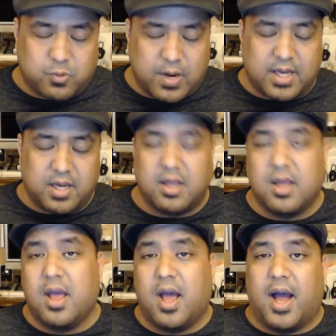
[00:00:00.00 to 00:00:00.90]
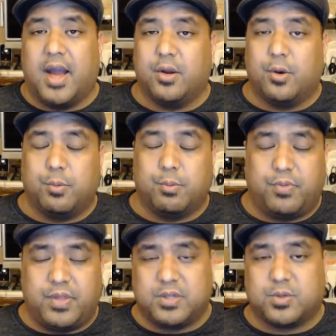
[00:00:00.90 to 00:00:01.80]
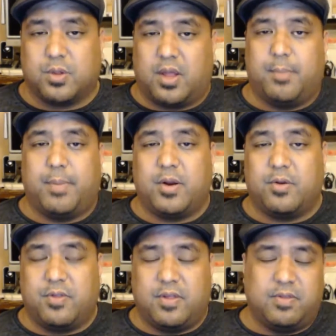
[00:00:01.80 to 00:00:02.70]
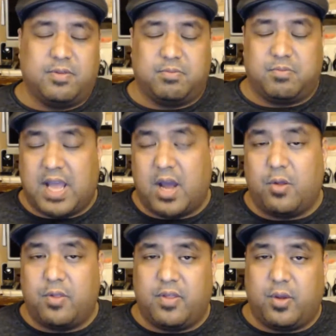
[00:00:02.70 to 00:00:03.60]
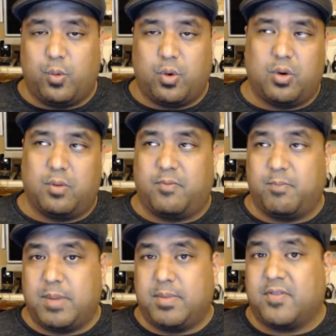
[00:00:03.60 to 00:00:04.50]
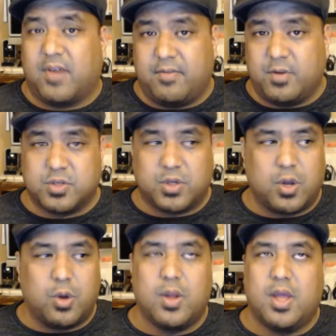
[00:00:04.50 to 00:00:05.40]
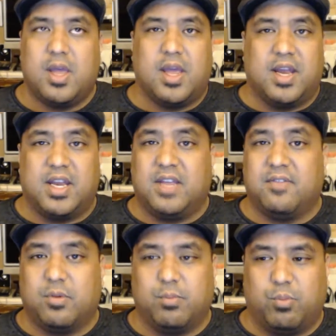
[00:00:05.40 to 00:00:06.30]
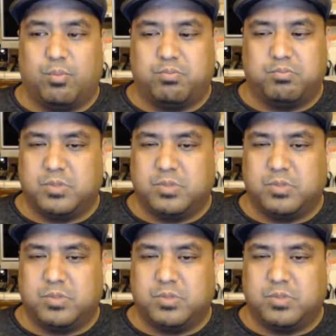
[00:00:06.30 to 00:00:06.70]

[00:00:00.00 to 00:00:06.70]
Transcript: Granted, I know things are a lot better than they were maybe 5 years ago, and even